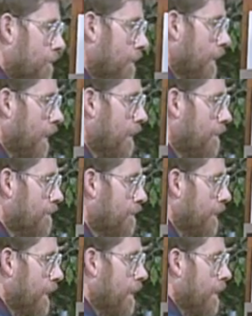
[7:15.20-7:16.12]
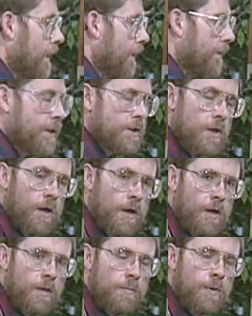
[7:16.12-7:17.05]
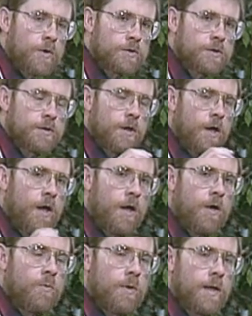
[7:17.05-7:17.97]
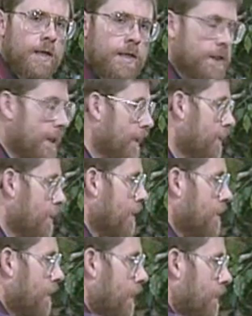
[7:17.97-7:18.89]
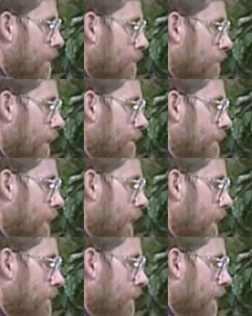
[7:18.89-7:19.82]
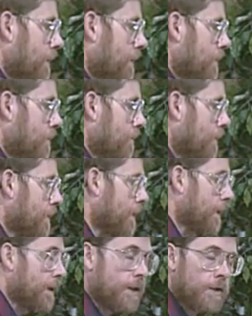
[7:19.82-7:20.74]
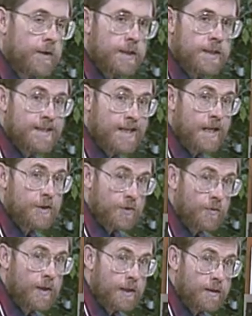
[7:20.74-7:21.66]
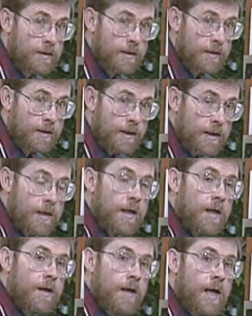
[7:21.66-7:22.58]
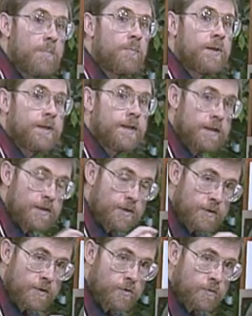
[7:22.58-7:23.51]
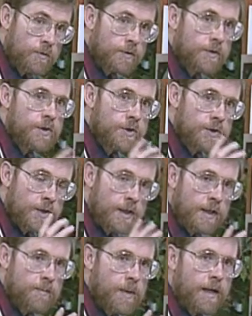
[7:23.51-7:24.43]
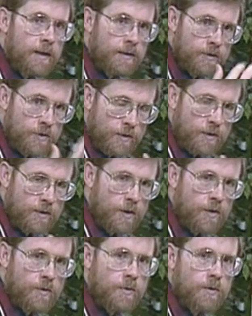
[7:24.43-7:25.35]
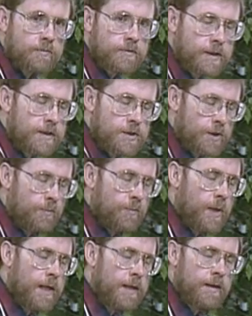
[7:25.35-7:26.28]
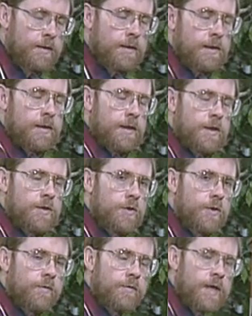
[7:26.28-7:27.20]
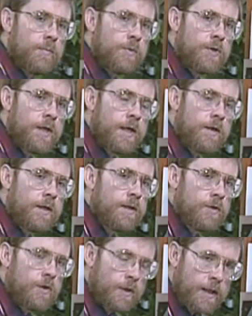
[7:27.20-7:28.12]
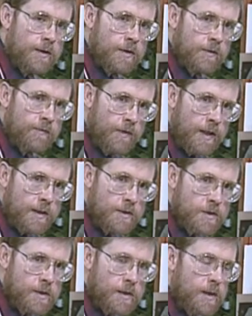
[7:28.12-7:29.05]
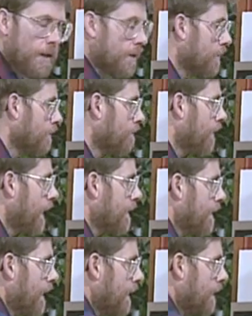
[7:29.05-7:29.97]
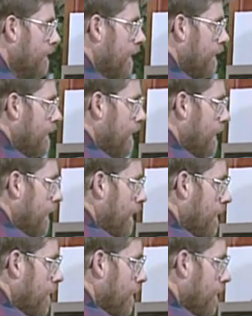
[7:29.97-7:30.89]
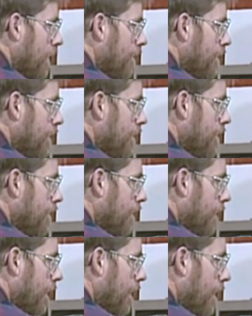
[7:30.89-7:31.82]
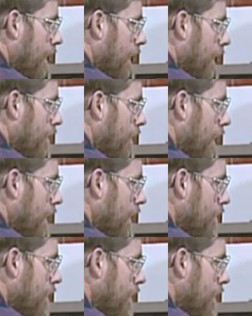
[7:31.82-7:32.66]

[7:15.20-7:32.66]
Okay? Now this almost always, in just a rough sketch like this, looks a little exaggerated. All right? But it's the truth. Just think about it, and you can go get somebody and you're a family there and look at their face. You'll find out that the ear, when it comes